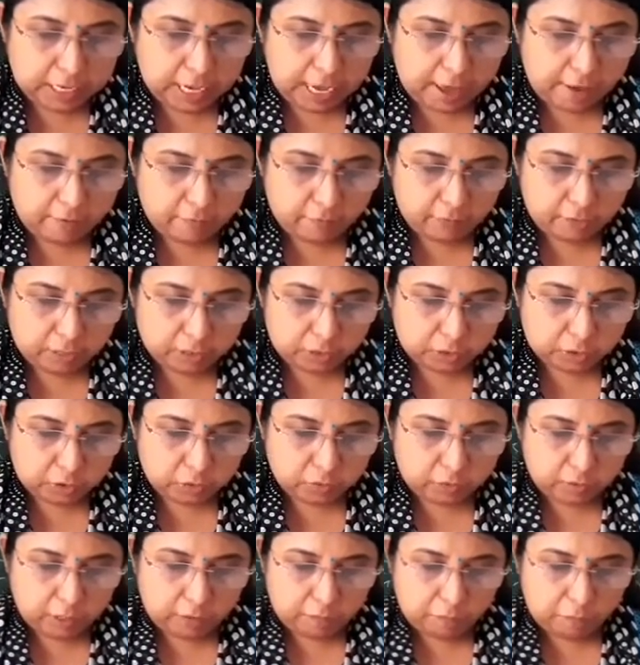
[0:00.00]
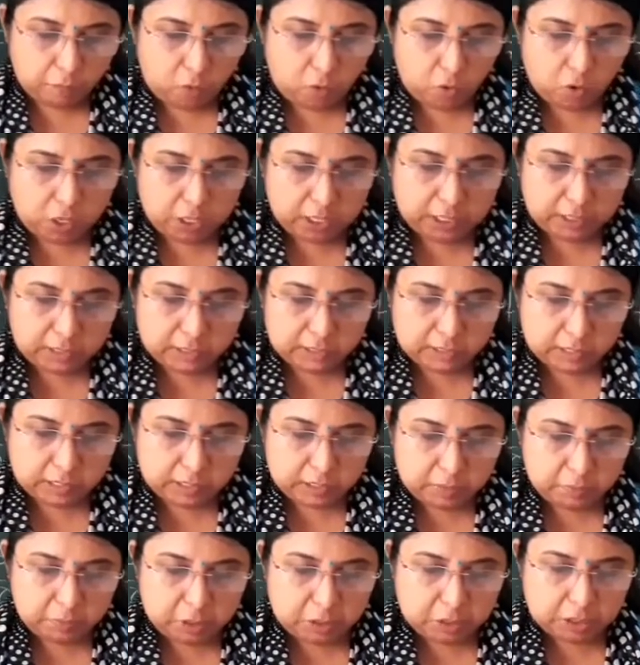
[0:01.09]
average rainfall in
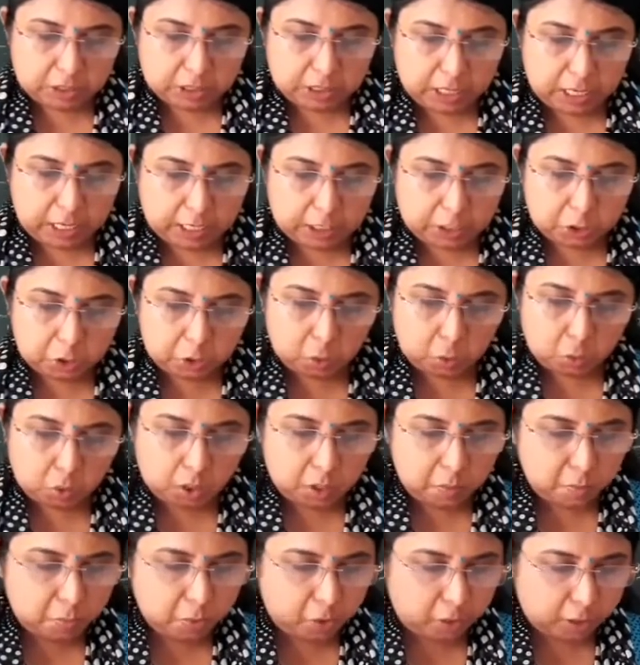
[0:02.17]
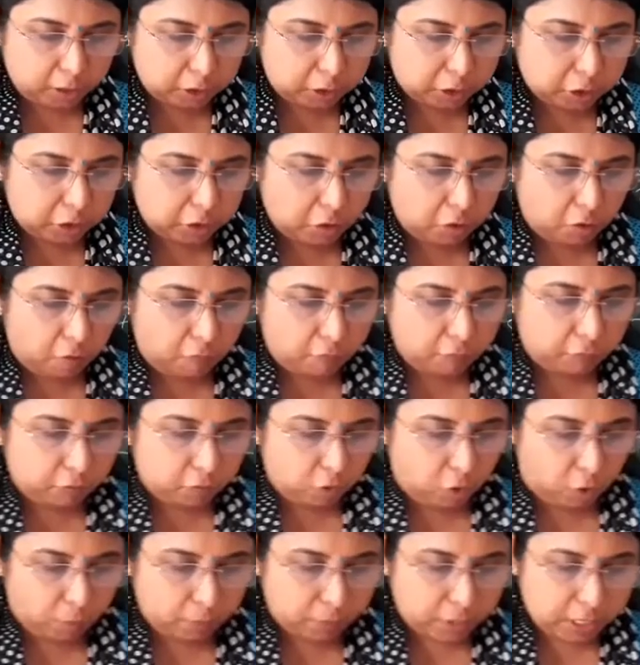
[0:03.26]
centimeter and total production of
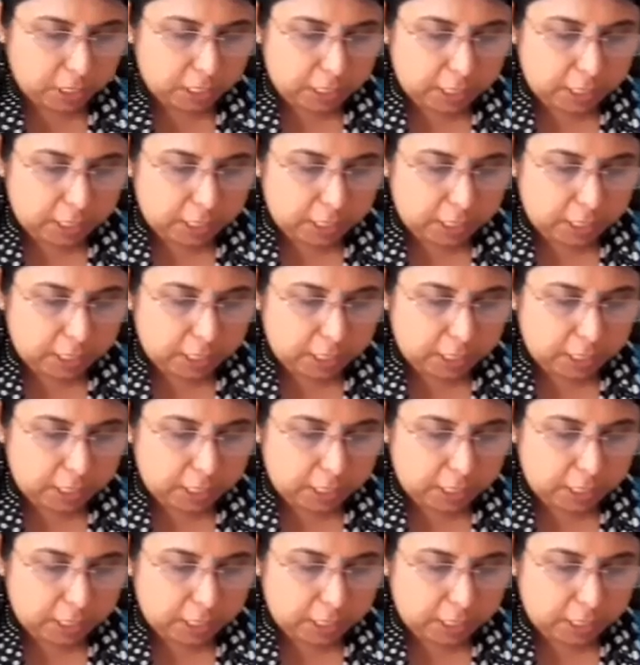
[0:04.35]
crop